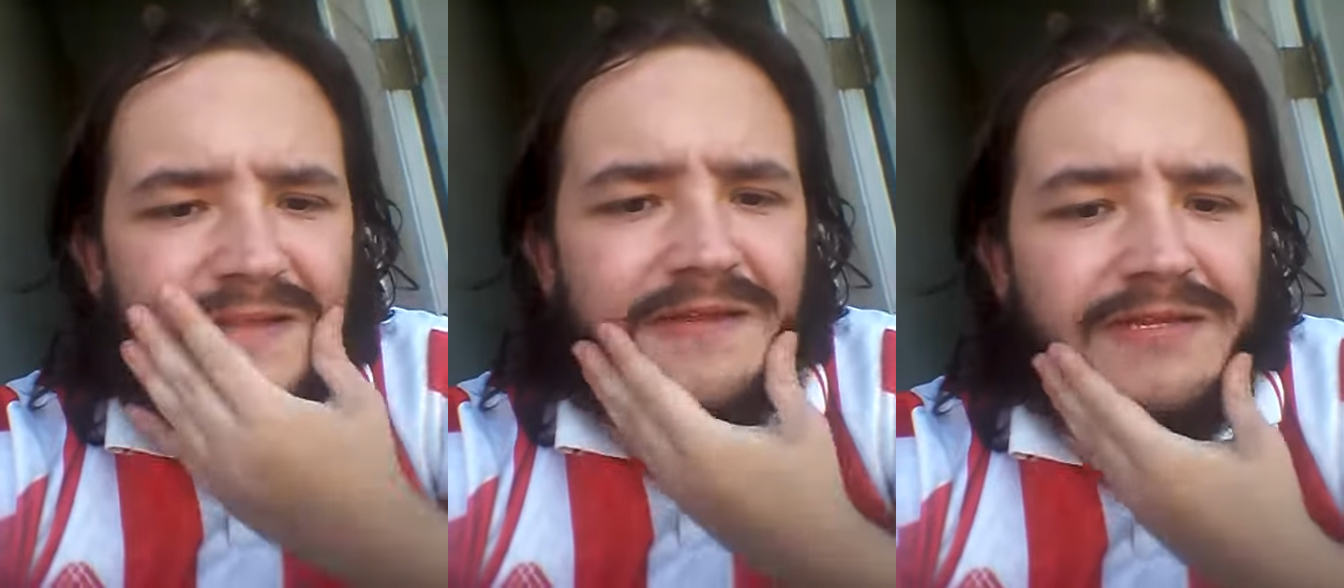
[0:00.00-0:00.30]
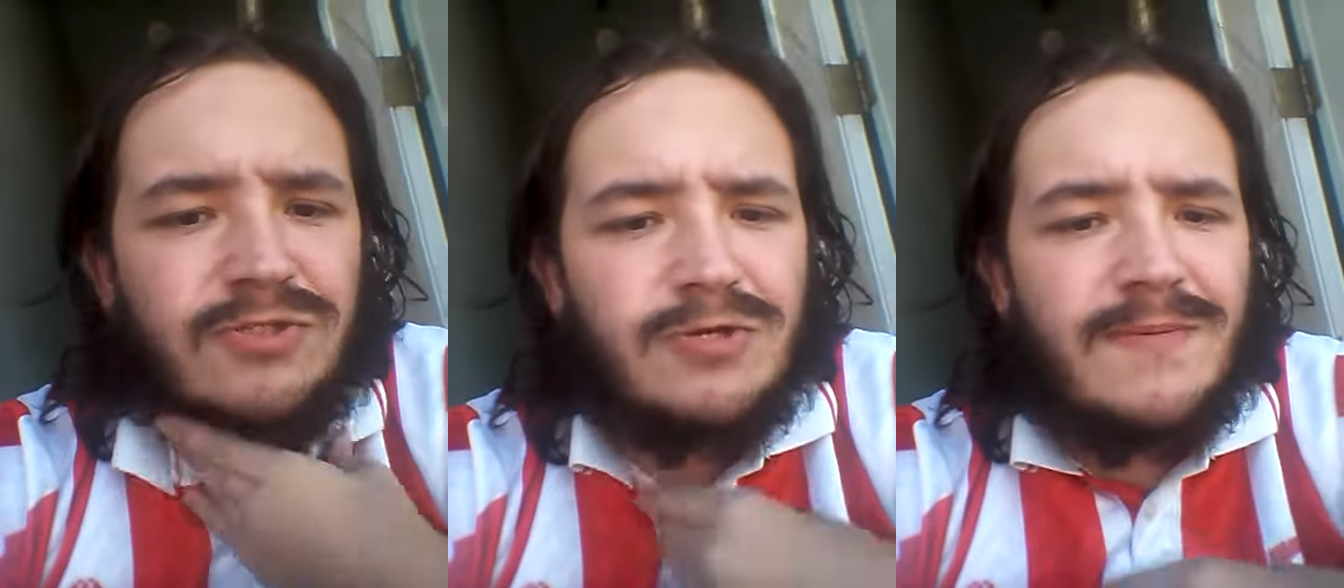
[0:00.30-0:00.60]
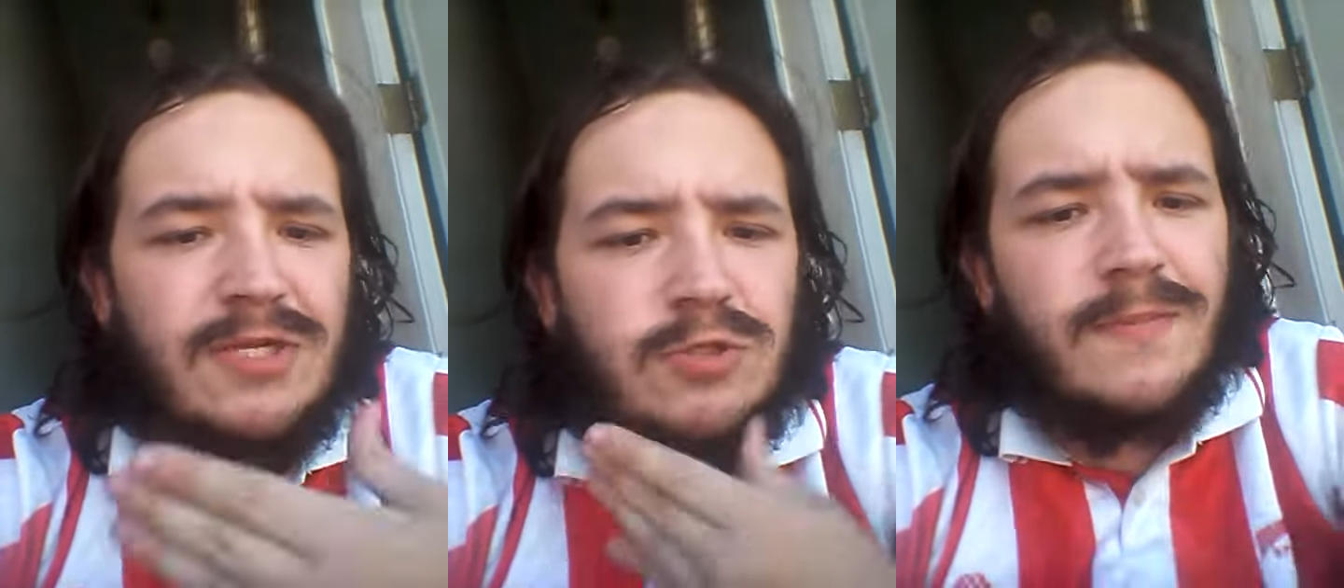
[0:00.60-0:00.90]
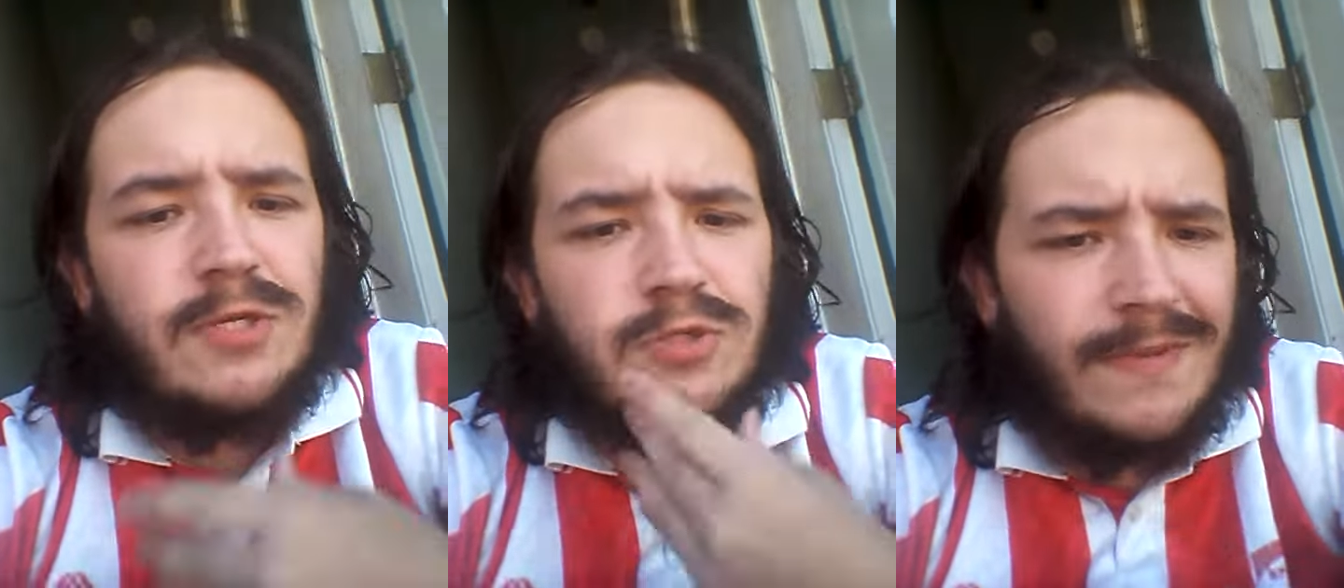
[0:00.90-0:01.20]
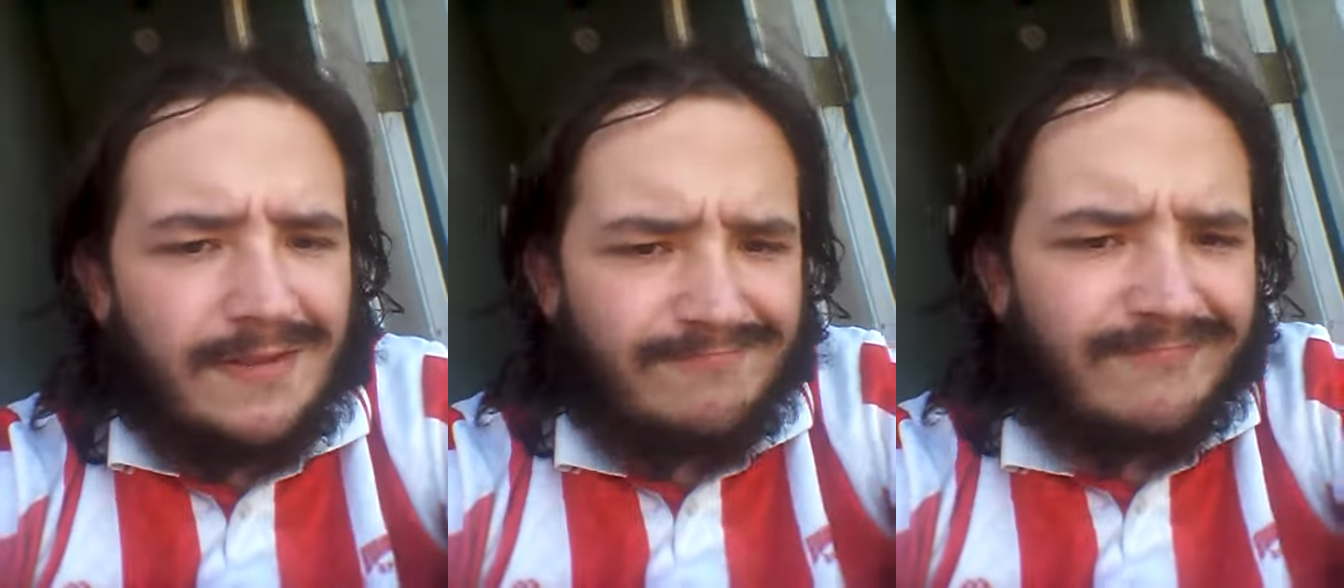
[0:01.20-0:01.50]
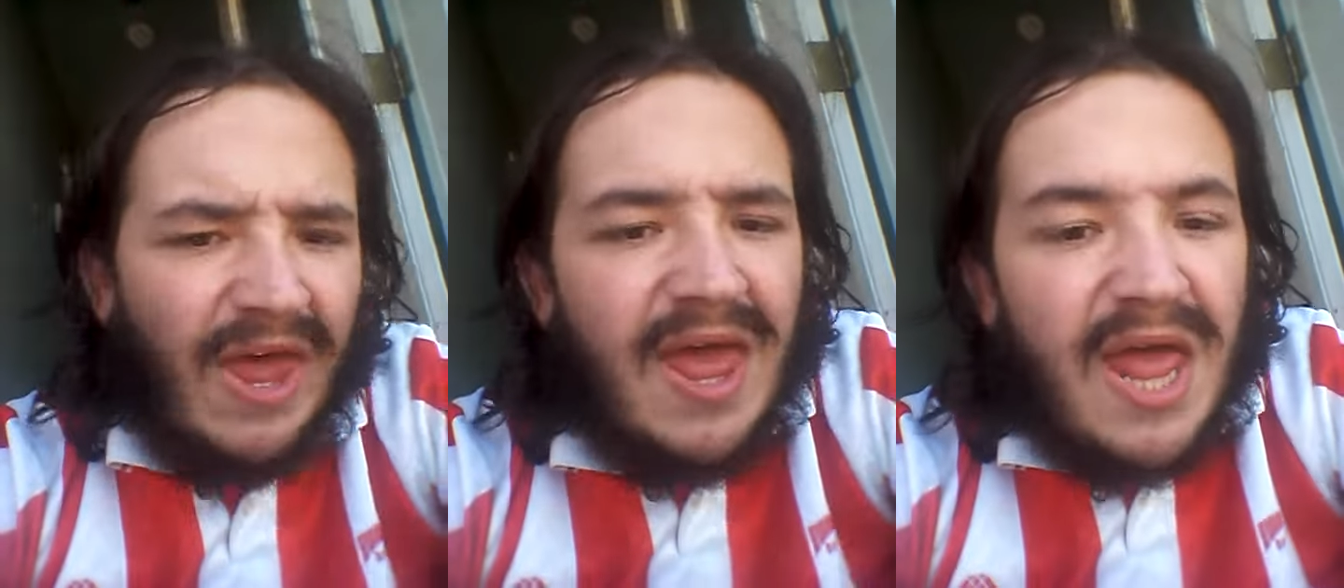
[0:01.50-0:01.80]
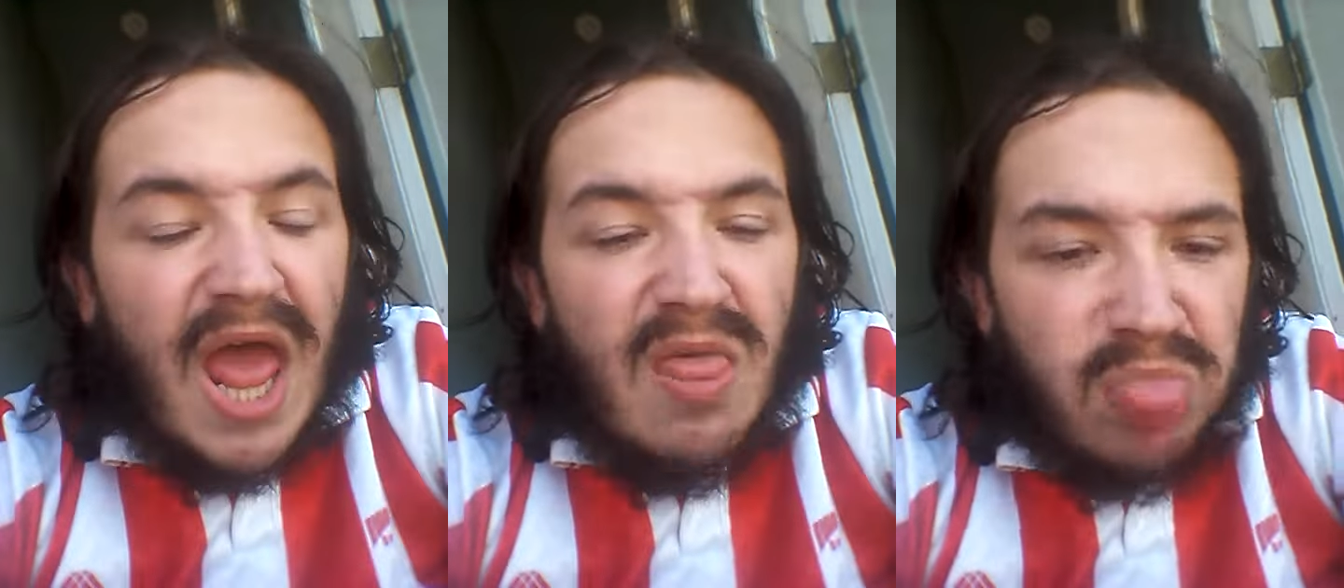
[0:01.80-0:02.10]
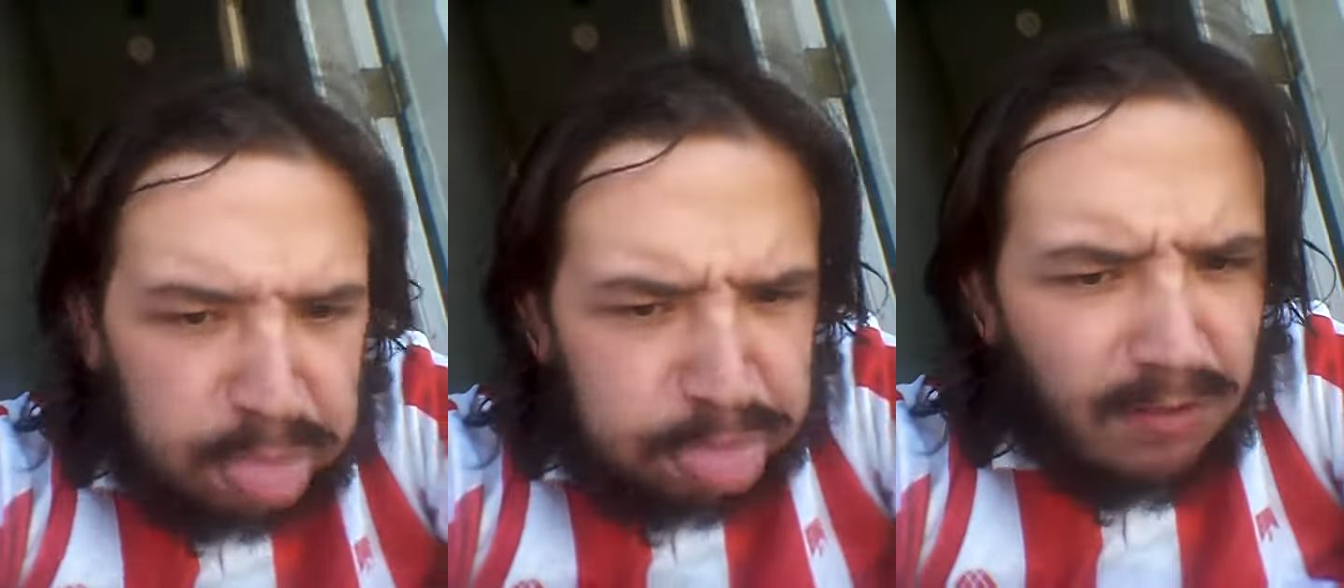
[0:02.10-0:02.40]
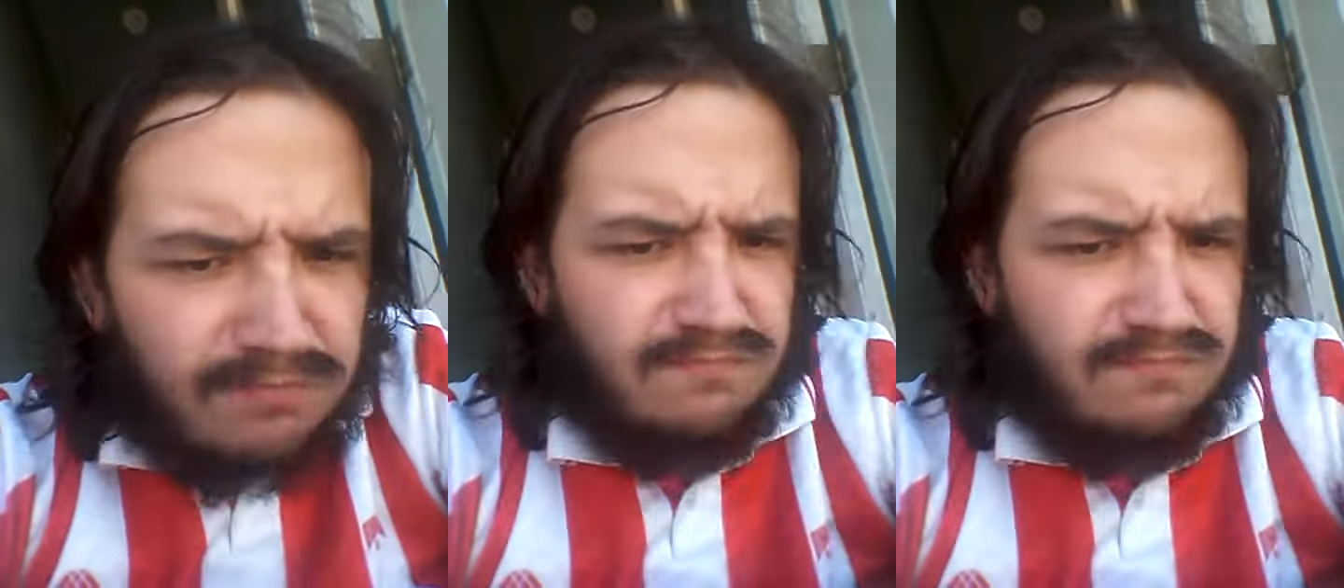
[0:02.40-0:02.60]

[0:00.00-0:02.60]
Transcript: Like, trim it, trim it, trim it.